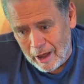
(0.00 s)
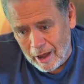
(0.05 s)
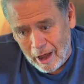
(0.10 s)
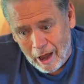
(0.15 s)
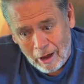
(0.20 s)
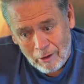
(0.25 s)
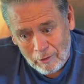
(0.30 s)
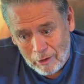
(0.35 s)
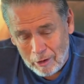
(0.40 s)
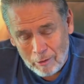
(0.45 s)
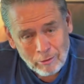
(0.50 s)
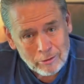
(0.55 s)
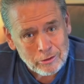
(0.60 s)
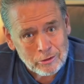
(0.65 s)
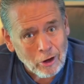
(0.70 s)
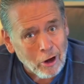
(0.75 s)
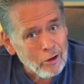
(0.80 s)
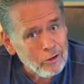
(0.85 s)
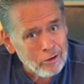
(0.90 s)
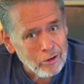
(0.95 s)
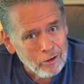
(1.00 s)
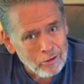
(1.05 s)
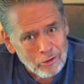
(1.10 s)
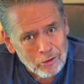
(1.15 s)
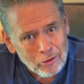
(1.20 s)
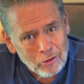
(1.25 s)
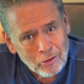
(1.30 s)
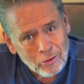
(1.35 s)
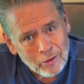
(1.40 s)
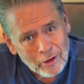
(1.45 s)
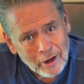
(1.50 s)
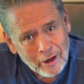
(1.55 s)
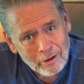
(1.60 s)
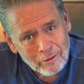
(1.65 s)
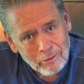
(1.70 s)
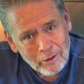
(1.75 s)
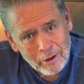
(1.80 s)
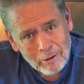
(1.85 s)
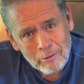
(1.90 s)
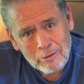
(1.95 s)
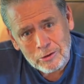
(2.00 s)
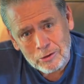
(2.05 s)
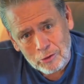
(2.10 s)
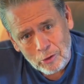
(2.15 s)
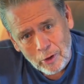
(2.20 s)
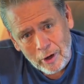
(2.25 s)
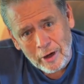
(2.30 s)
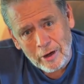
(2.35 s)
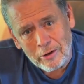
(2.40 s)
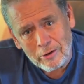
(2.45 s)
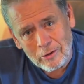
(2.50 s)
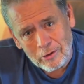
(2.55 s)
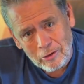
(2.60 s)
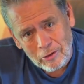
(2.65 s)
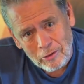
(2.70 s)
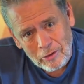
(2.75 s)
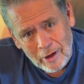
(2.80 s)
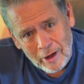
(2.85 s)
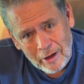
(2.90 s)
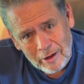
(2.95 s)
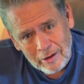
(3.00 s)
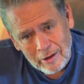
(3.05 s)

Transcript: and he was taught to do that. He was trained to do that.